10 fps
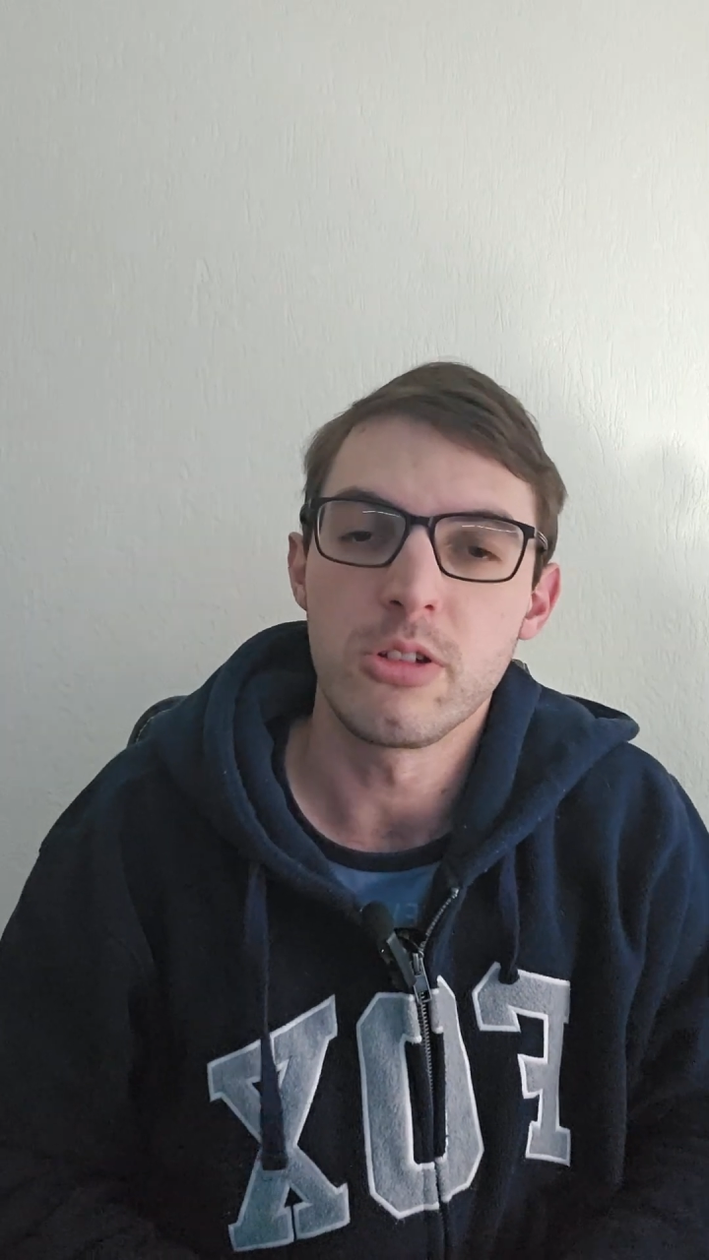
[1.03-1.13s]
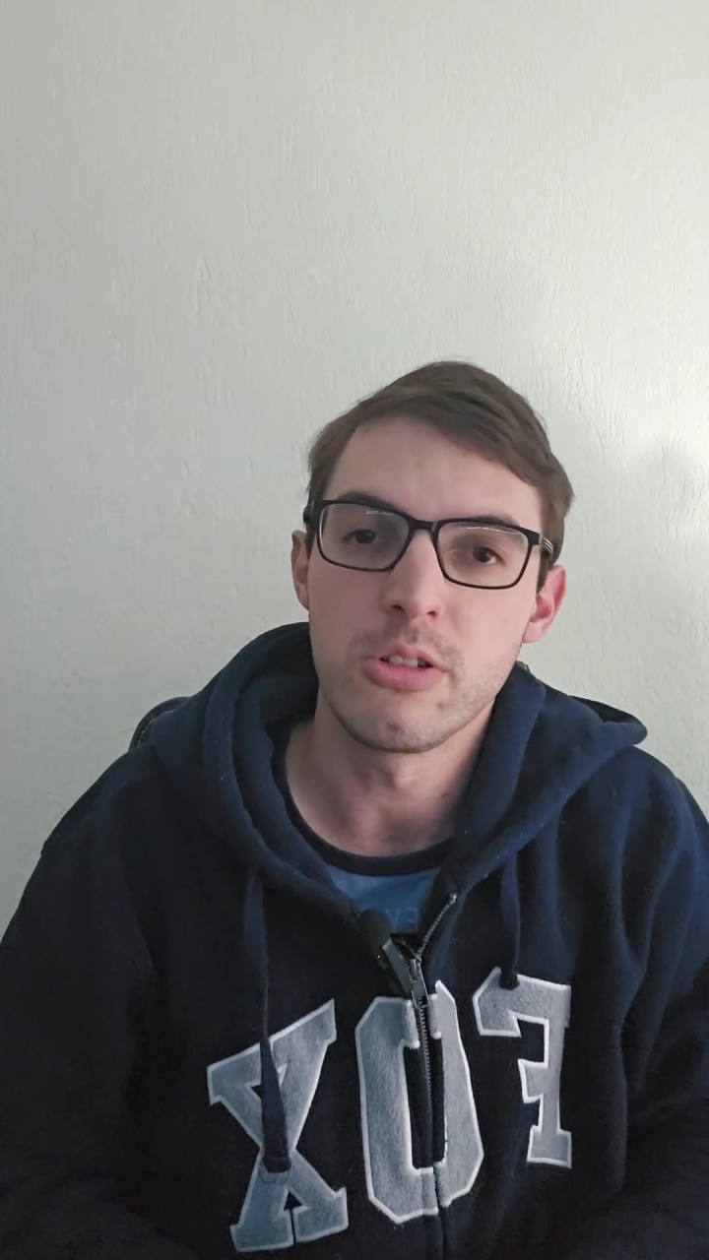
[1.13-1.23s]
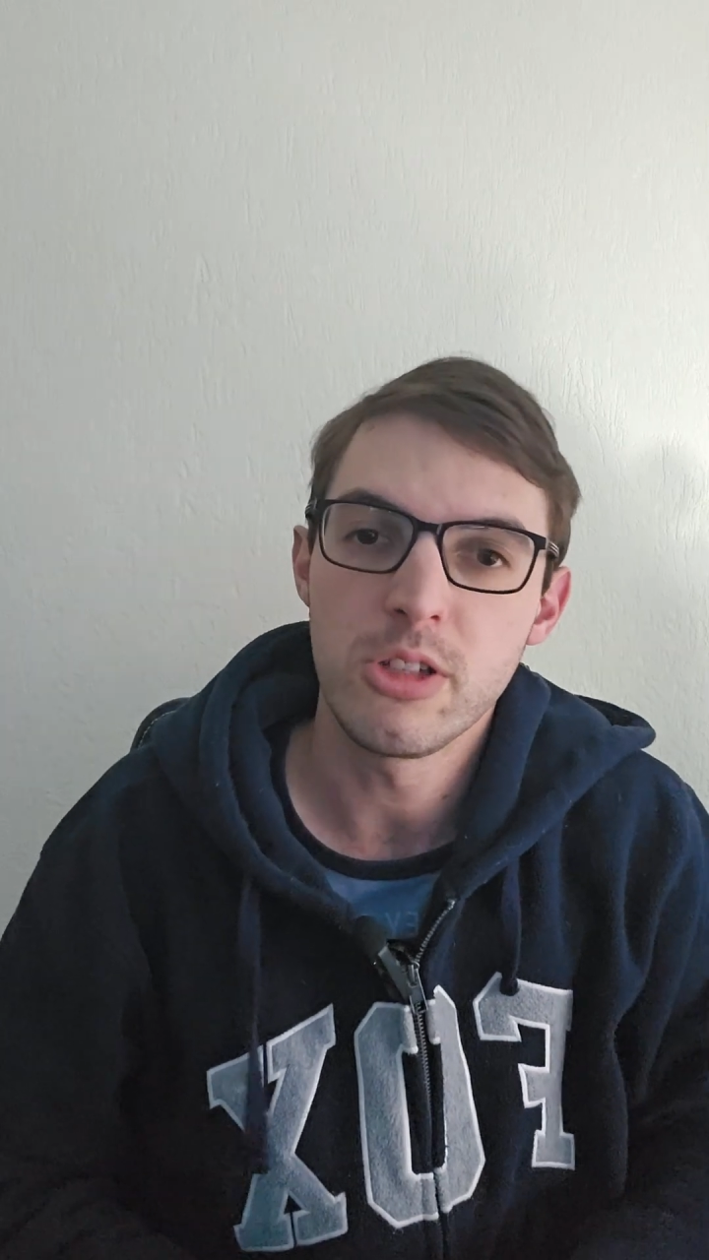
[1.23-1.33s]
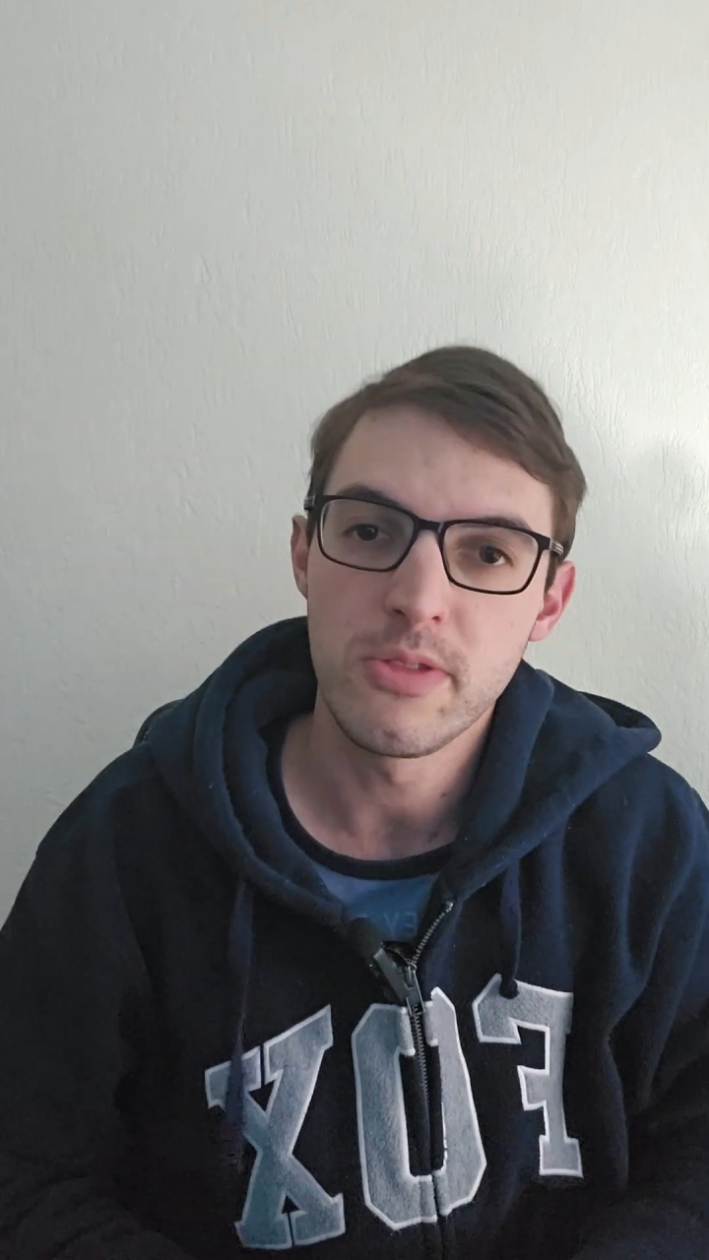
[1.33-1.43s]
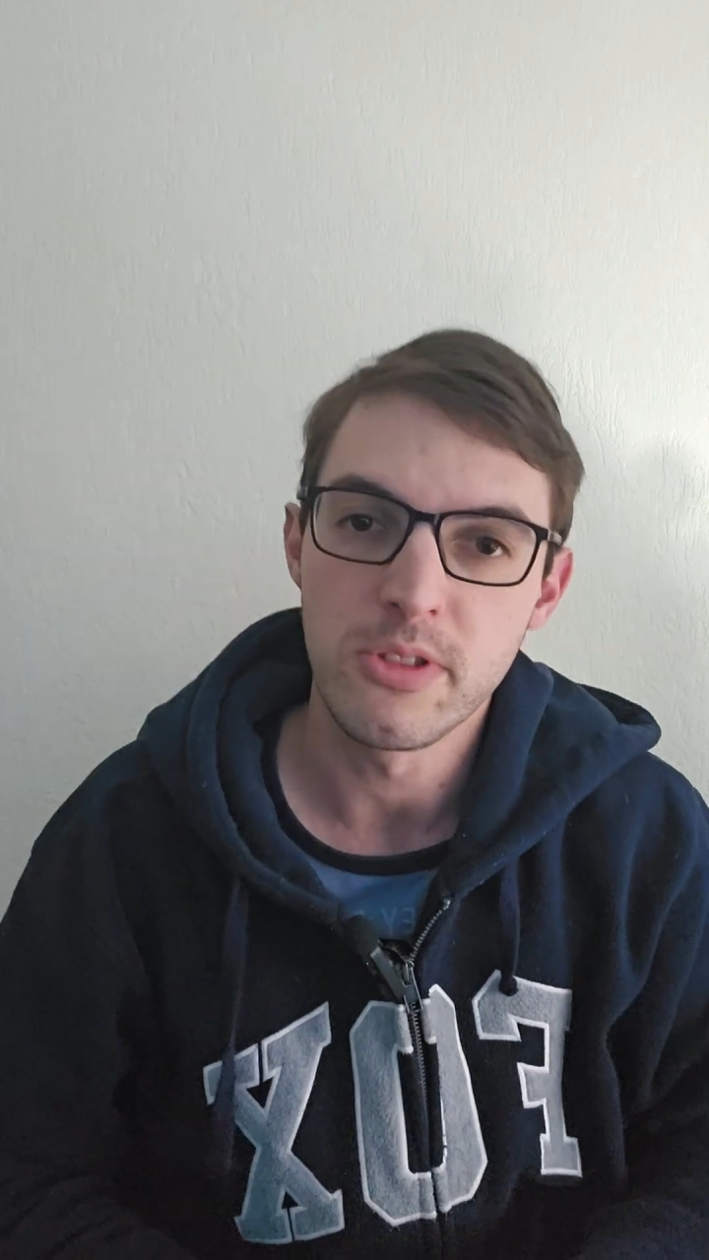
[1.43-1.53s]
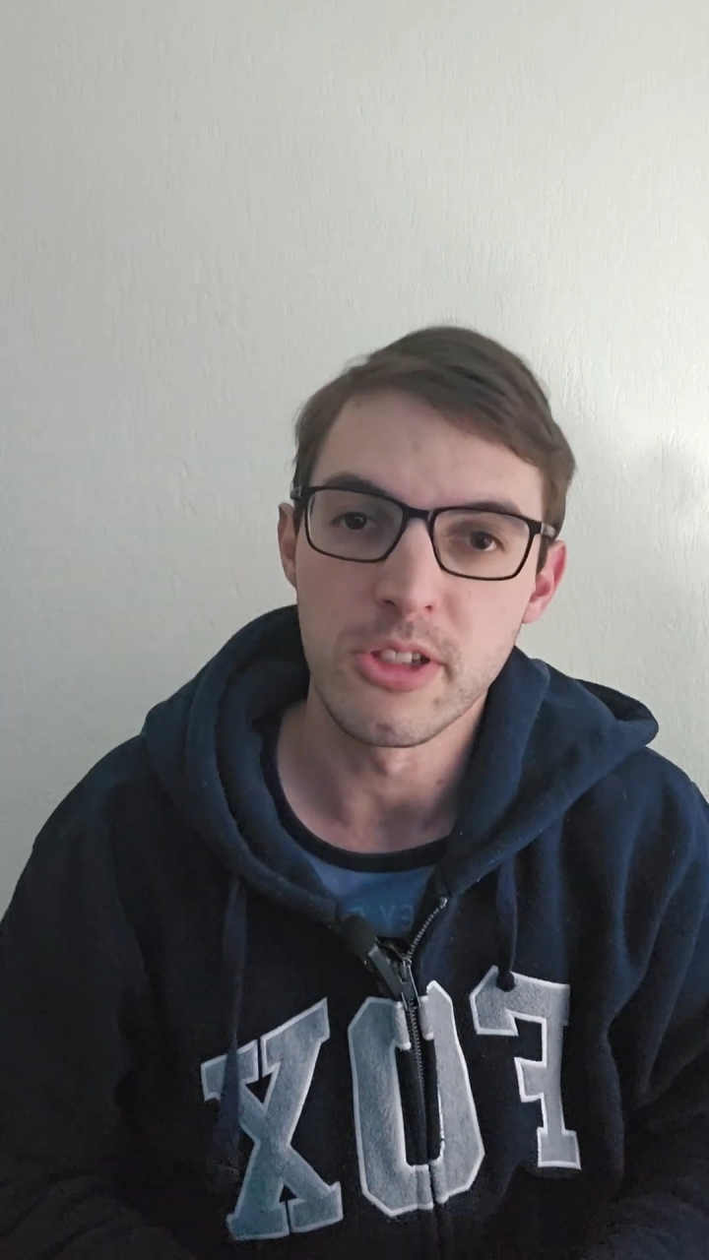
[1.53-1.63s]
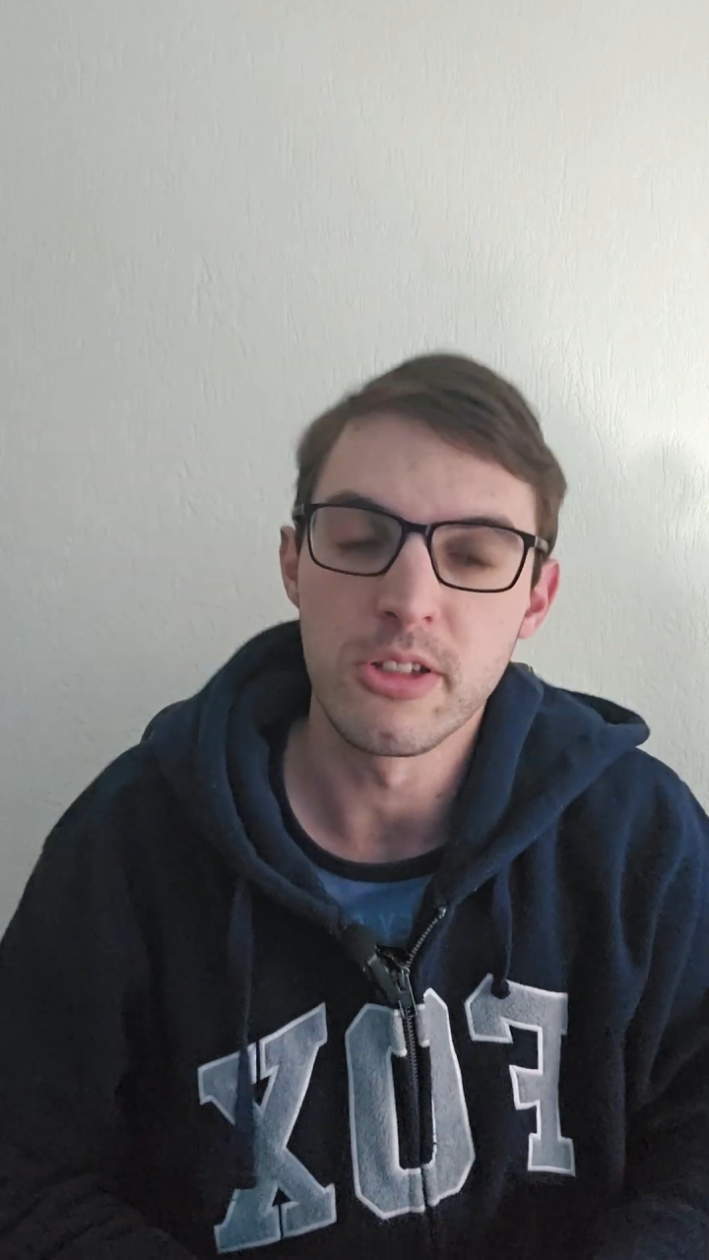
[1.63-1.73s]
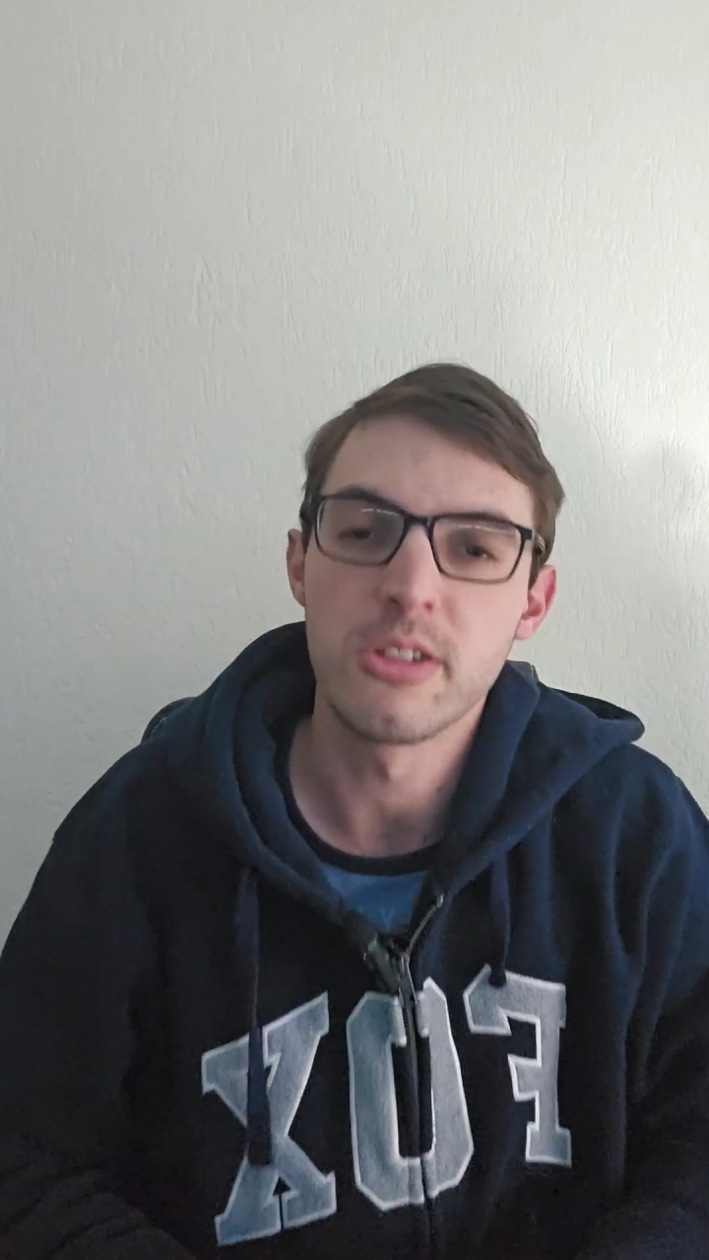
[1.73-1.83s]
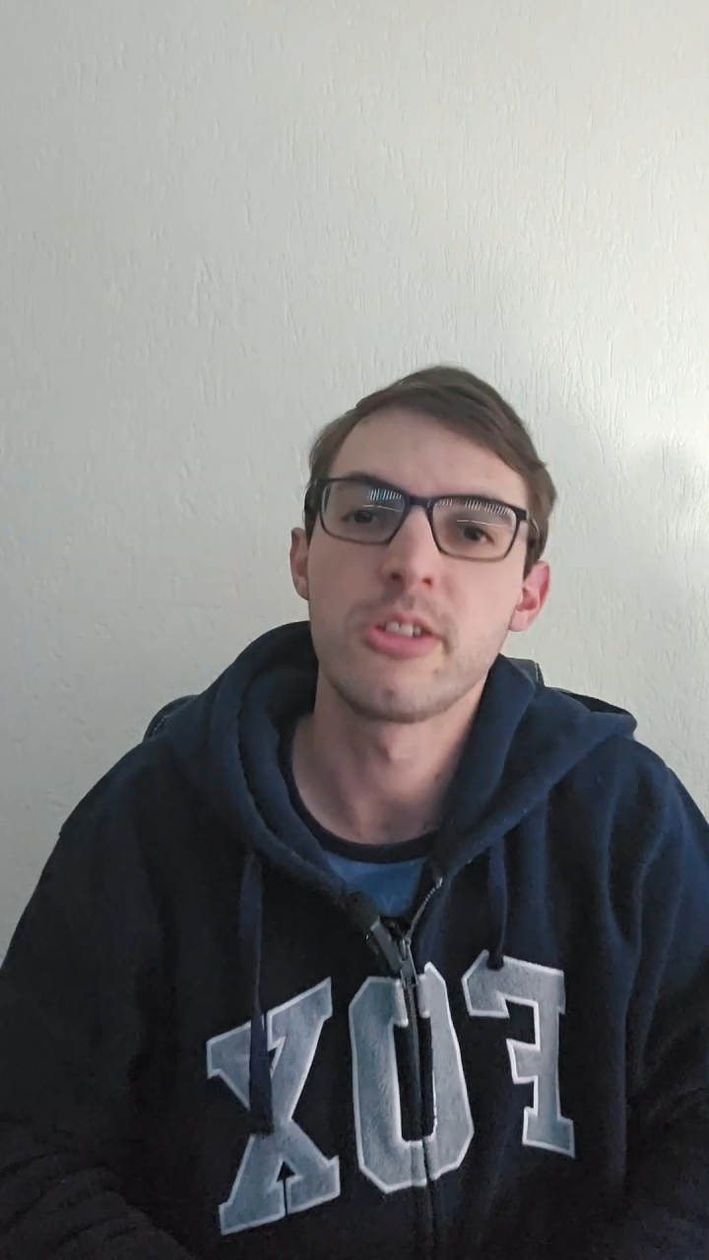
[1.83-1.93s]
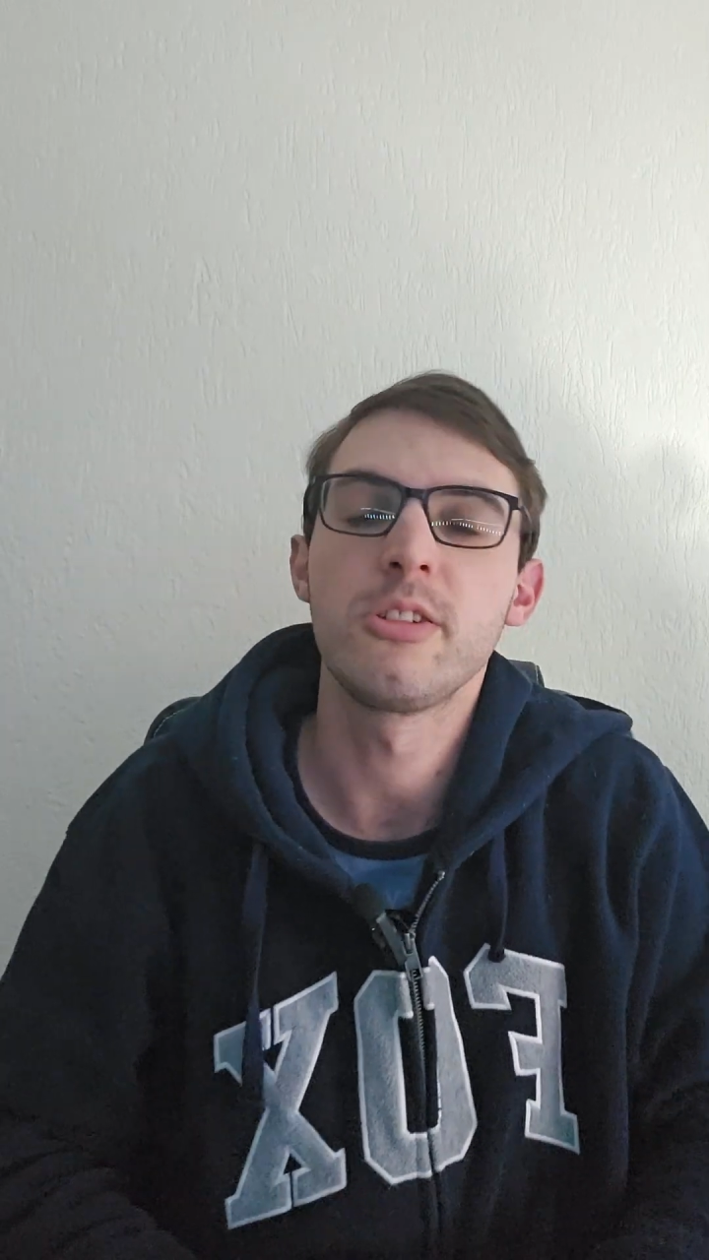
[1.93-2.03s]
Good
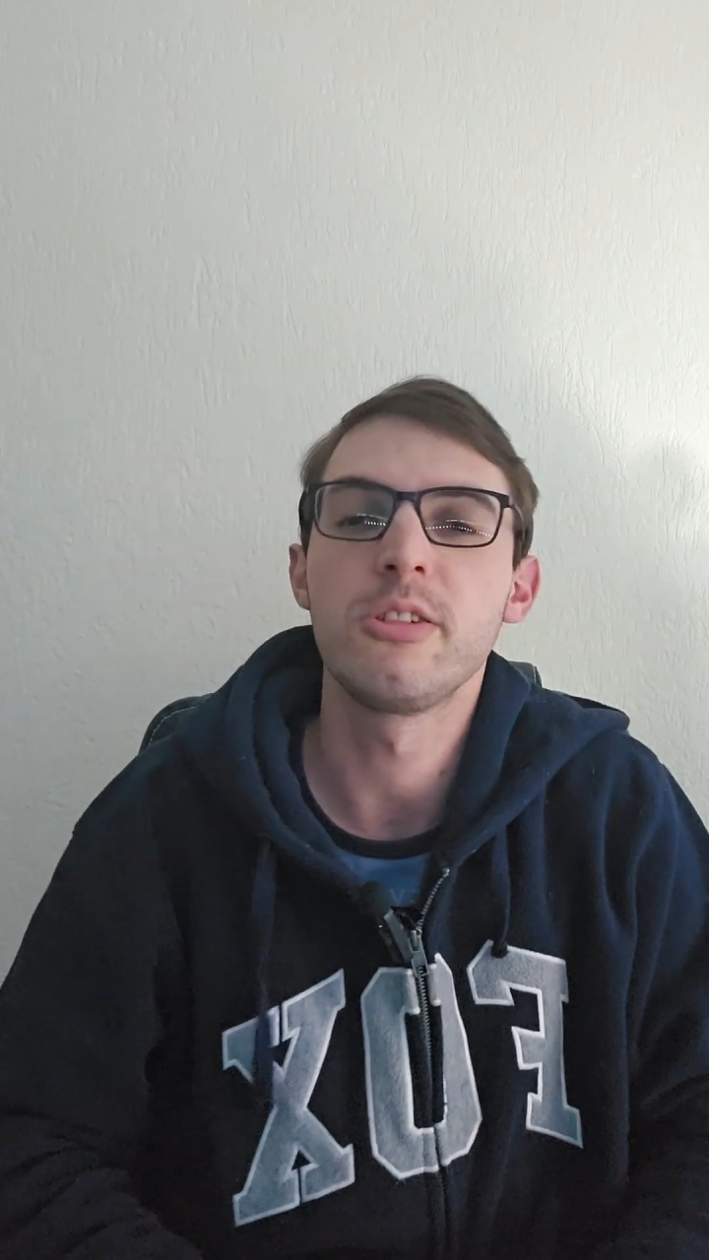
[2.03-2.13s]
evening.